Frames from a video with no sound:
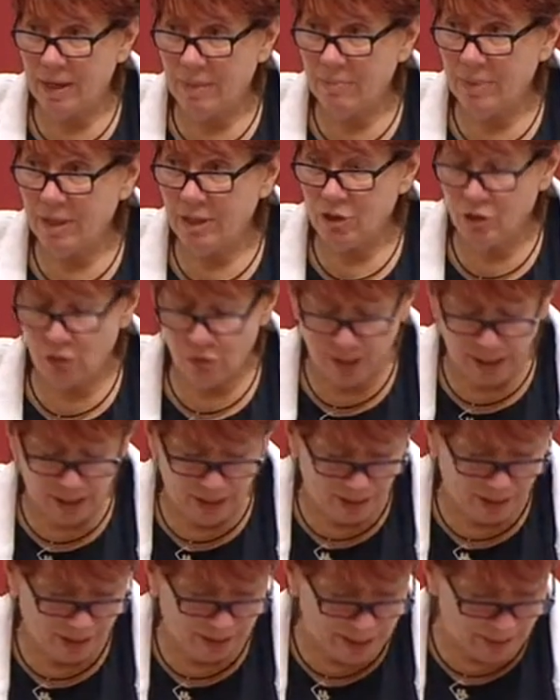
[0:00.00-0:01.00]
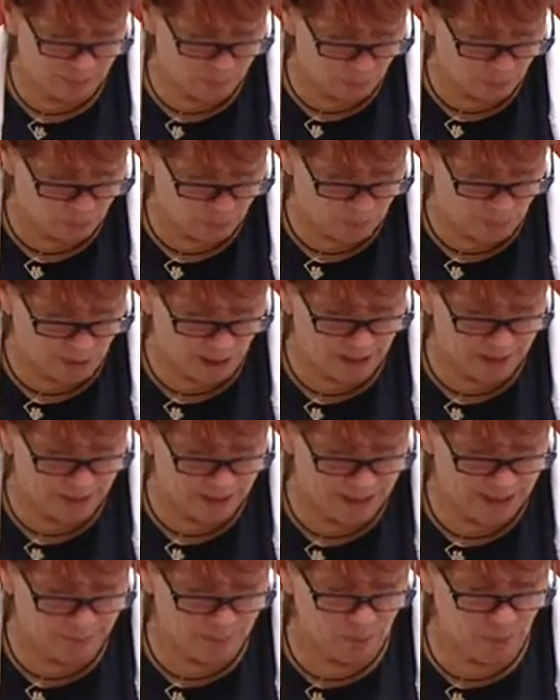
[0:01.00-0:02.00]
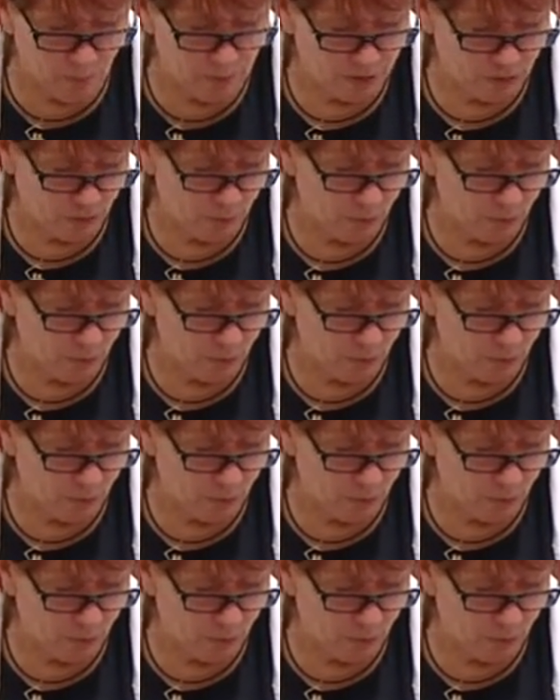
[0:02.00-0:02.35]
binge drinking netball program, which